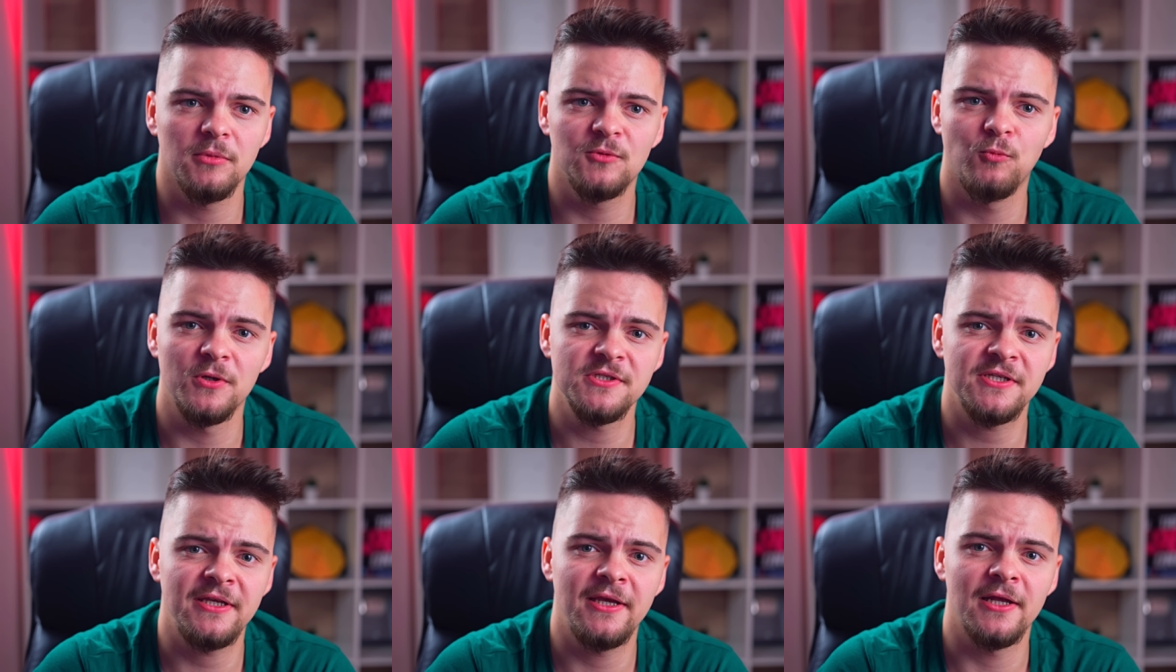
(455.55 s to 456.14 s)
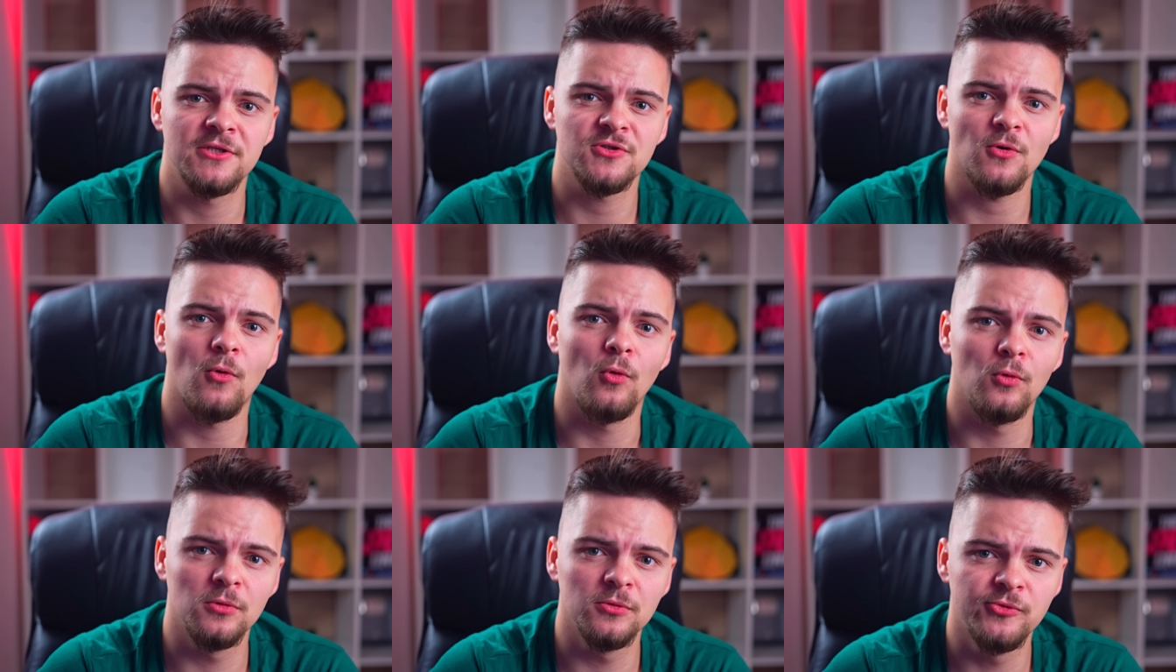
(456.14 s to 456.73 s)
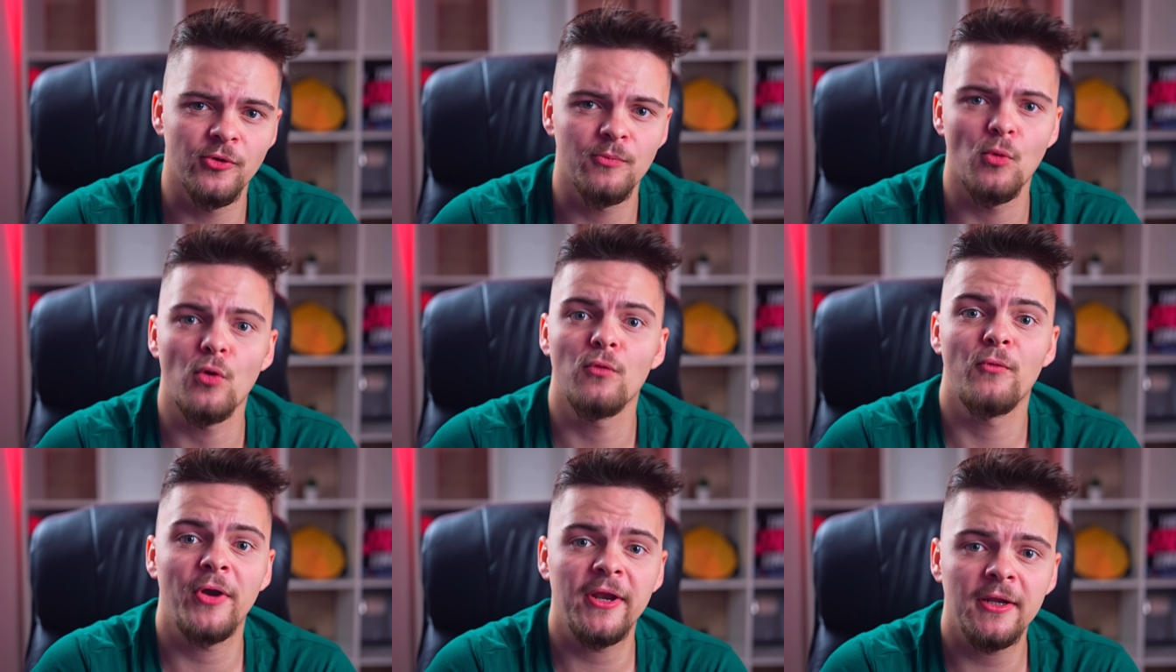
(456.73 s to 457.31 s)
but once he gets older,
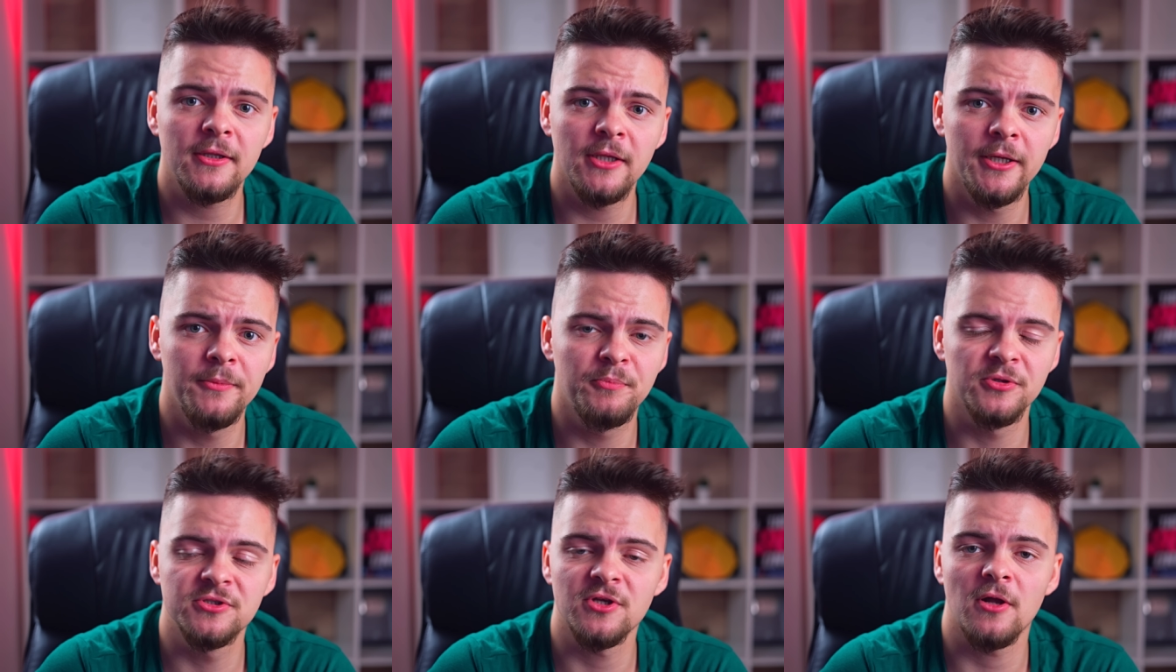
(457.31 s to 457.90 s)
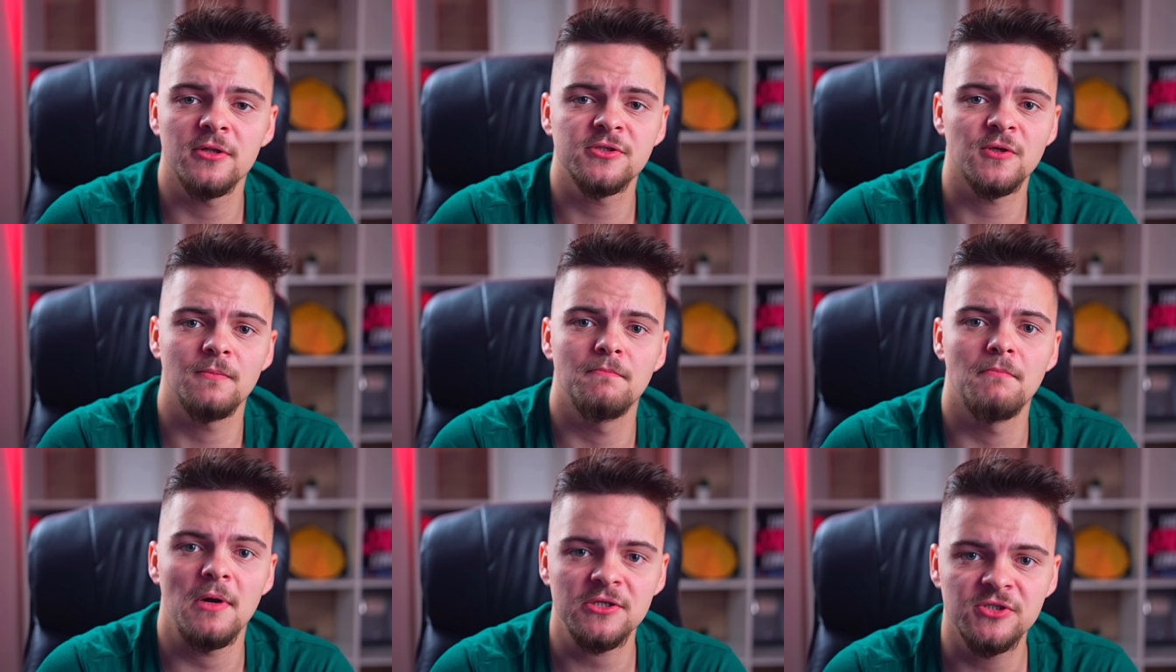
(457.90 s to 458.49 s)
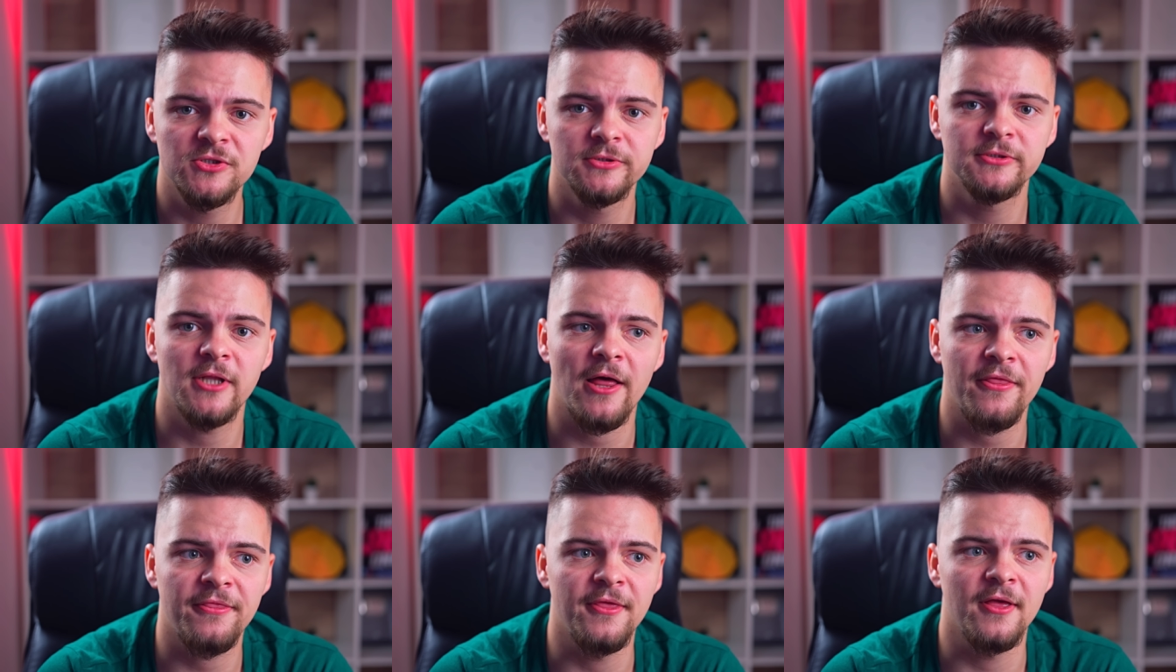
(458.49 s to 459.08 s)
more wrinkly, puts on some muscle,
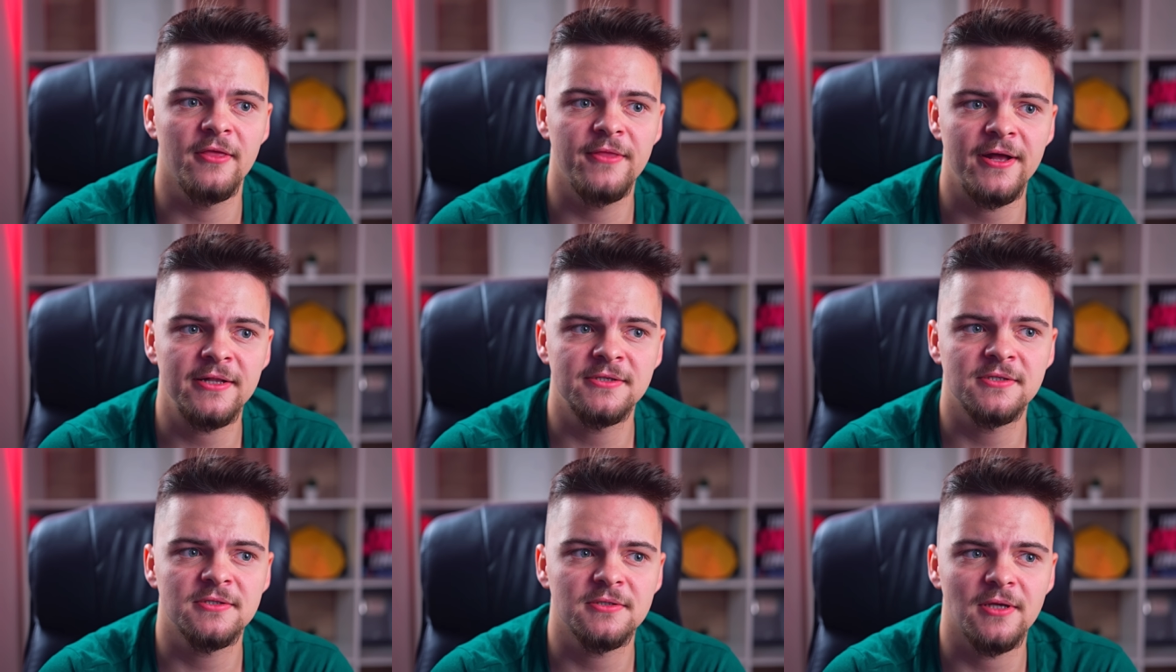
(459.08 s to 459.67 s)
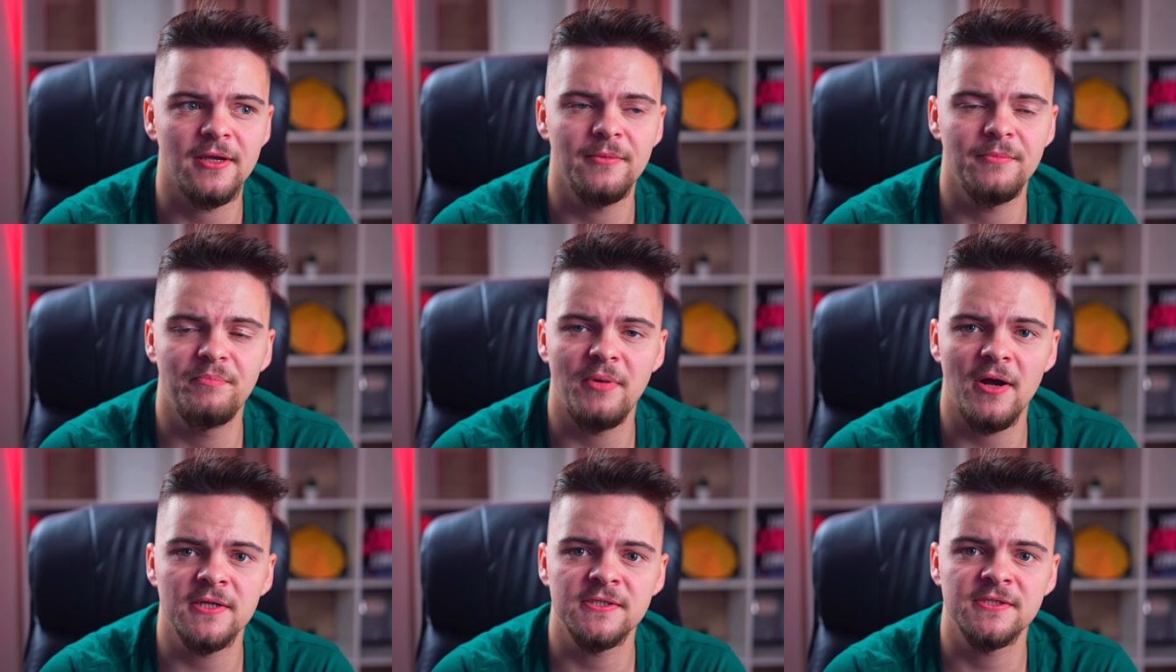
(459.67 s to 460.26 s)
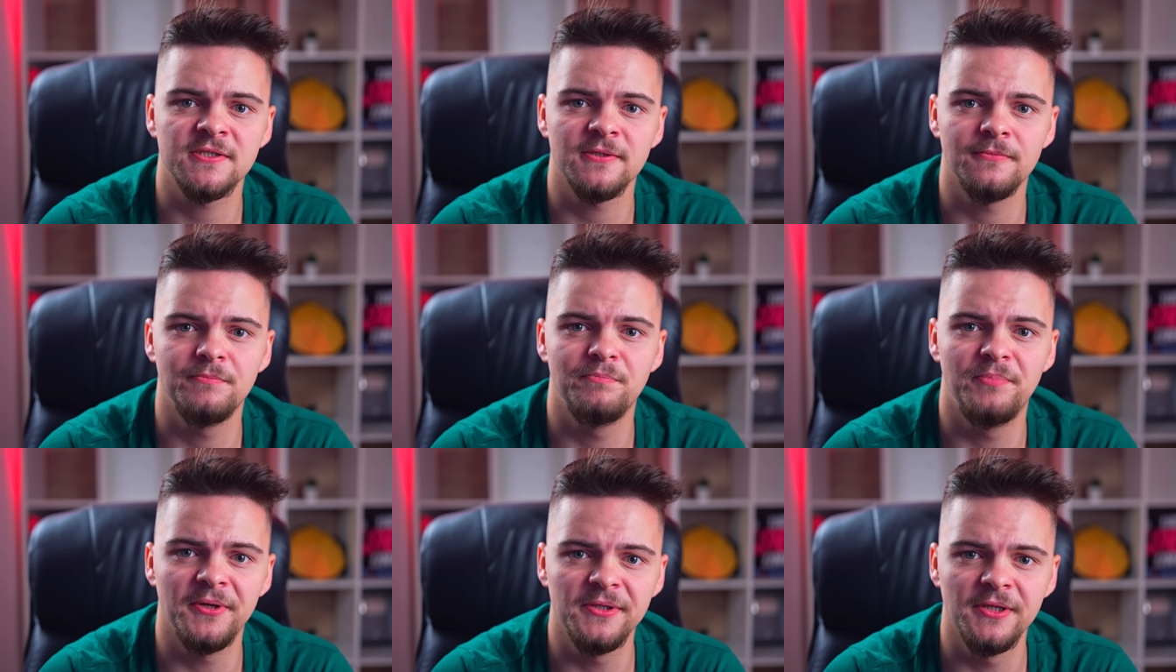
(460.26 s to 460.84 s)
I think that's a
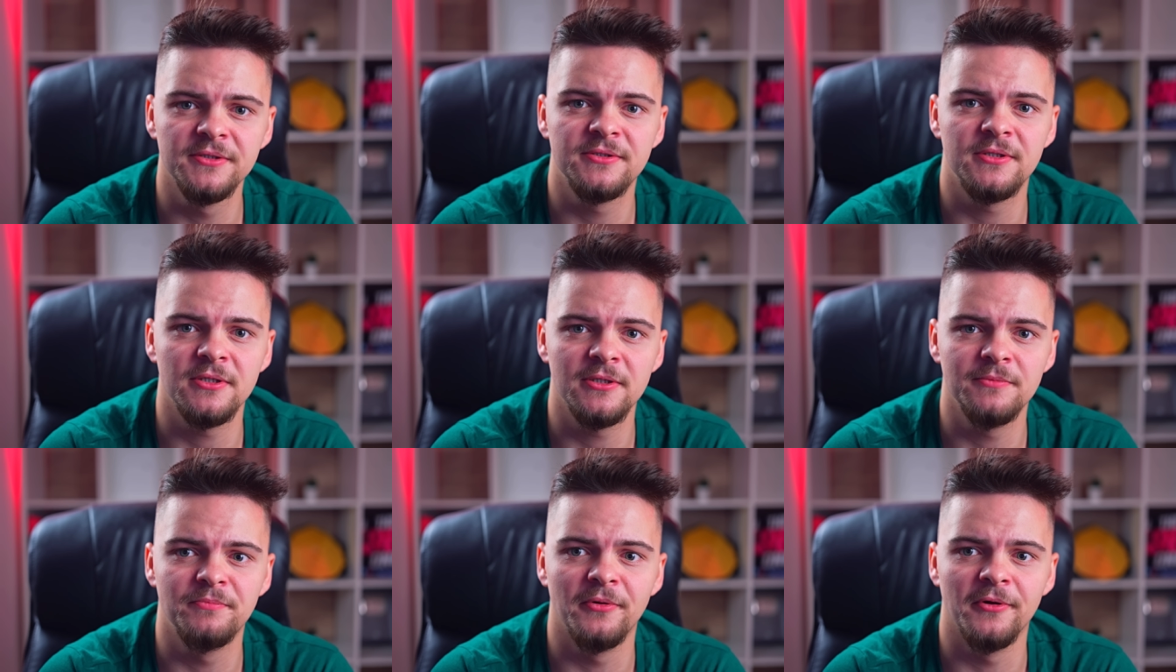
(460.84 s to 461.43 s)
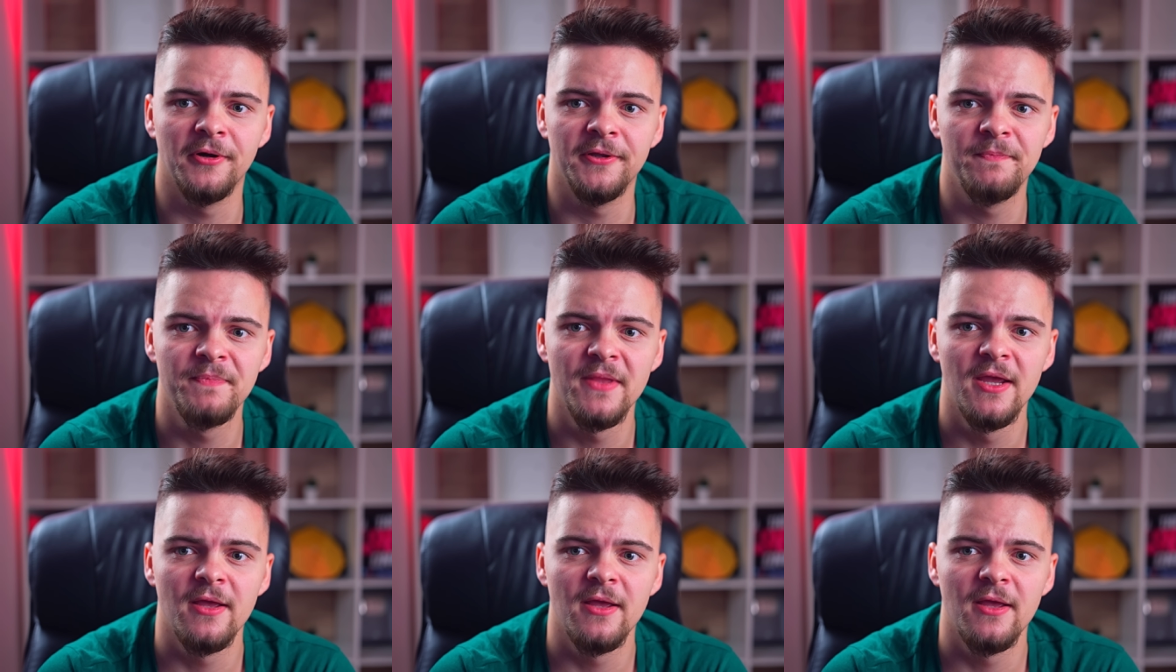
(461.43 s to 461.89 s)
possibility, but